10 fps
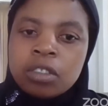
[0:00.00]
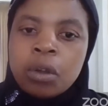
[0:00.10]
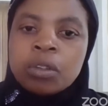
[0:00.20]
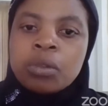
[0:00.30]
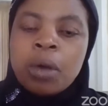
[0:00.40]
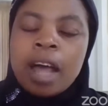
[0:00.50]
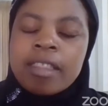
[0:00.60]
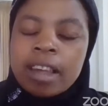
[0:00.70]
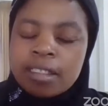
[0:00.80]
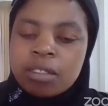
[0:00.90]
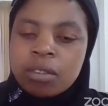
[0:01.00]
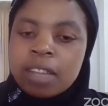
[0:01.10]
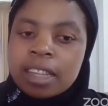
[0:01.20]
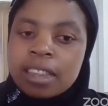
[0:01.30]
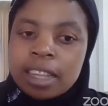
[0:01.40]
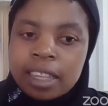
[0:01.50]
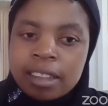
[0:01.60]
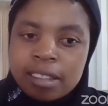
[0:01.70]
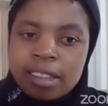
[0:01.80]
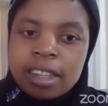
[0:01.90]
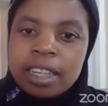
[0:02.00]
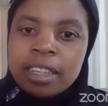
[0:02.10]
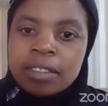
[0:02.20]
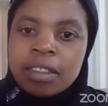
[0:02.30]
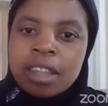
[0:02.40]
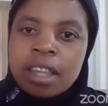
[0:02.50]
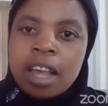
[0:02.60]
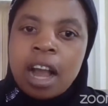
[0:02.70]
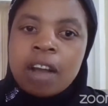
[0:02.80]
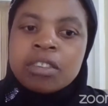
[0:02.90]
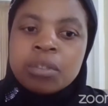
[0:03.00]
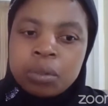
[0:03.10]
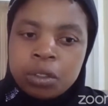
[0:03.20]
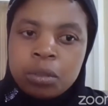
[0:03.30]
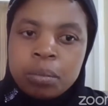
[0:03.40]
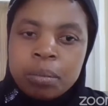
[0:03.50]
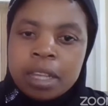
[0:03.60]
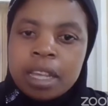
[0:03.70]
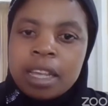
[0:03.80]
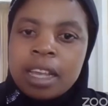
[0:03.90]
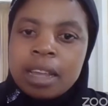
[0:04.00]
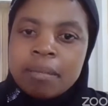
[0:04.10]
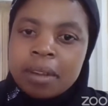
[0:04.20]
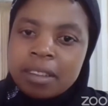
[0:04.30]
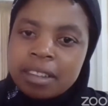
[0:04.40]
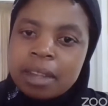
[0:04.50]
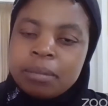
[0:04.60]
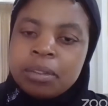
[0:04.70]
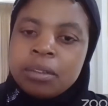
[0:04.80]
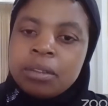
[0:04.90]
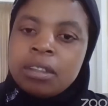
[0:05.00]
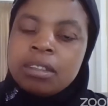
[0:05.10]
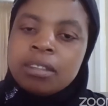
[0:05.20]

talk to others so that they can see how it's good to be a Muslim too.